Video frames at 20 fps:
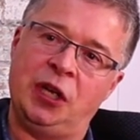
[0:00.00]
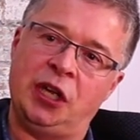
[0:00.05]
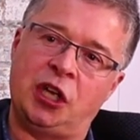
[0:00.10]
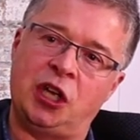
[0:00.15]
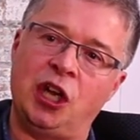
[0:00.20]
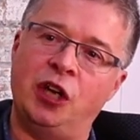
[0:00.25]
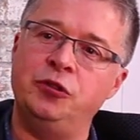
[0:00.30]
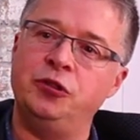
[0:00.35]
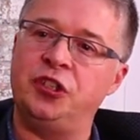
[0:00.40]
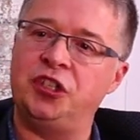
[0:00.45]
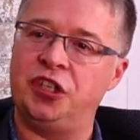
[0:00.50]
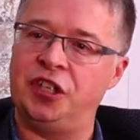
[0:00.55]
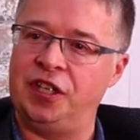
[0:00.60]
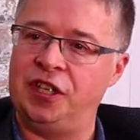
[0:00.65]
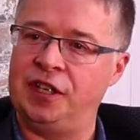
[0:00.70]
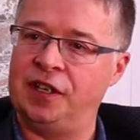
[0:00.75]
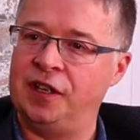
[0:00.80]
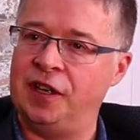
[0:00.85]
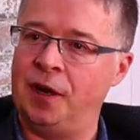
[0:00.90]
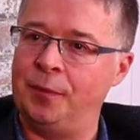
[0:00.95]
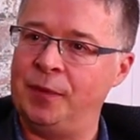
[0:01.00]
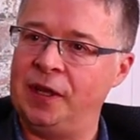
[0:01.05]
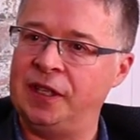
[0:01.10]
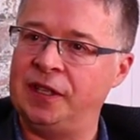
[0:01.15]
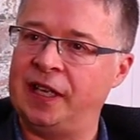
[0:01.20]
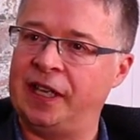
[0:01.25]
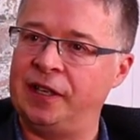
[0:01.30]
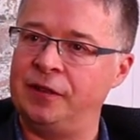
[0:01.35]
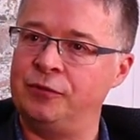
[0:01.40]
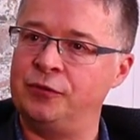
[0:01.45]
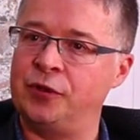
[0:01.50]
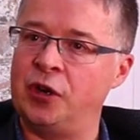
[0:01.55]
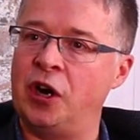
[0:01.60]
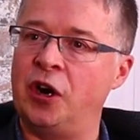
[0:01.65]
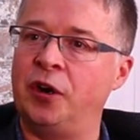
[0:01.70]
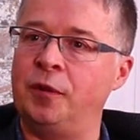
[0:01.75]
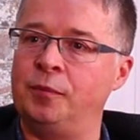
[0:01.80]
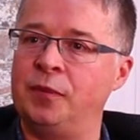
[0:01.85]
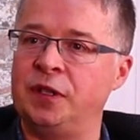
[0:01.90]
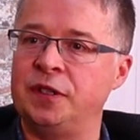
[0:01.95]
coachy in that
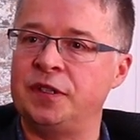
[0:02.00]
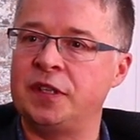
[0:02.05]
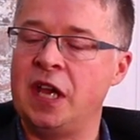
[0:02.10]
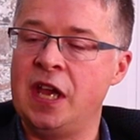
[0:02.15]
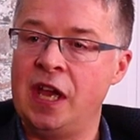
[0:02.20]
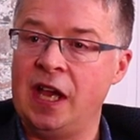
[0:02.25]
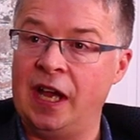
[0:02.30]
environment. Mm.